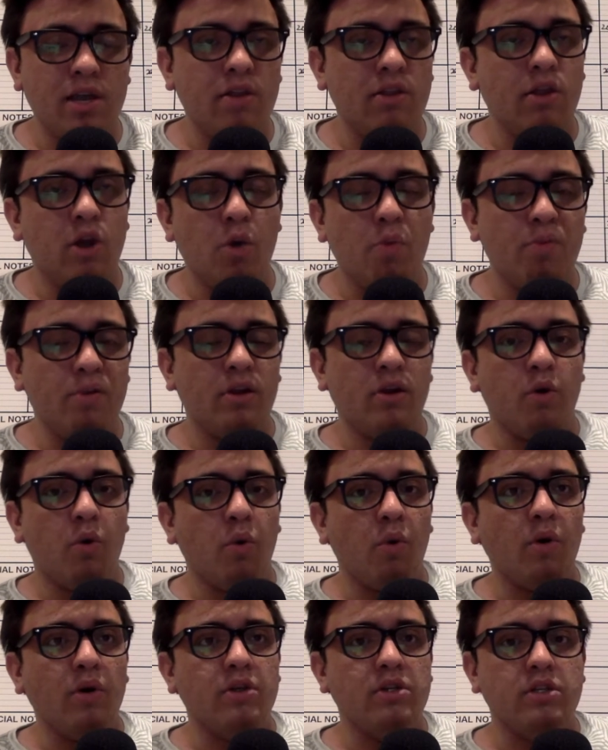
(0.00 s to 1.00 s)
the opening
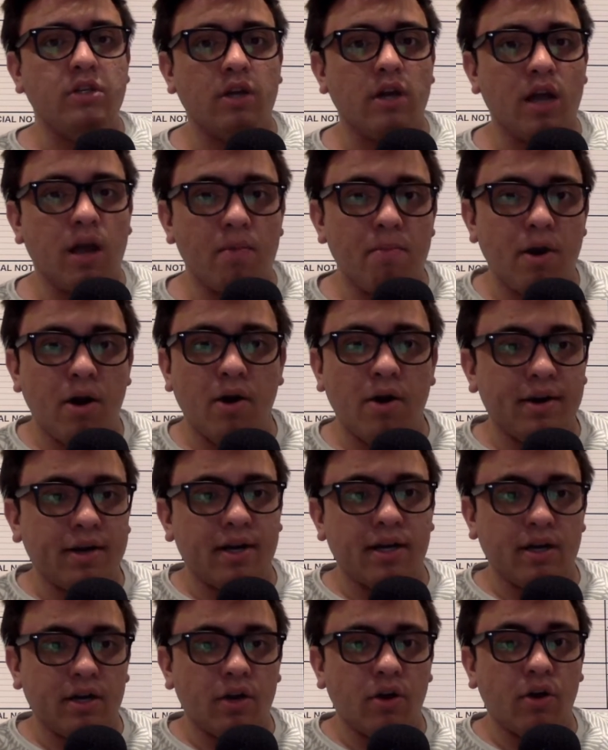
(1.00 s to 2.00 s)
chords to
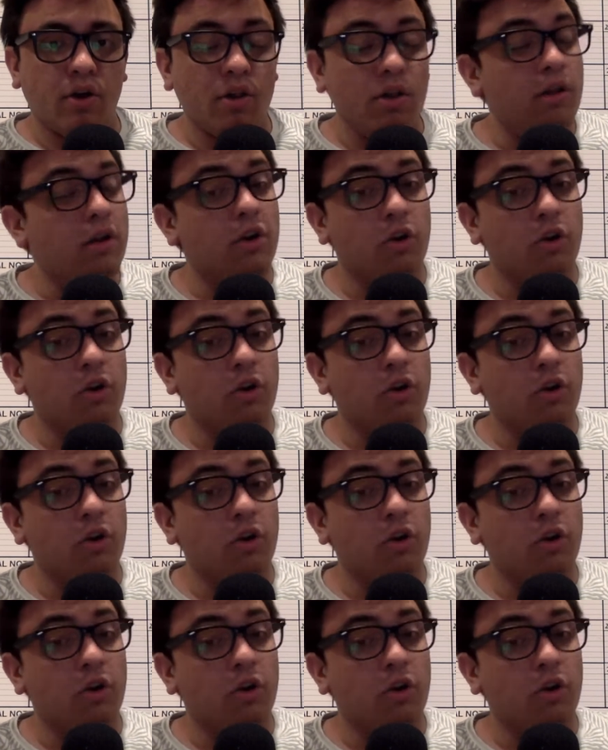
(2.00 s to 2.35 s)
American Girl,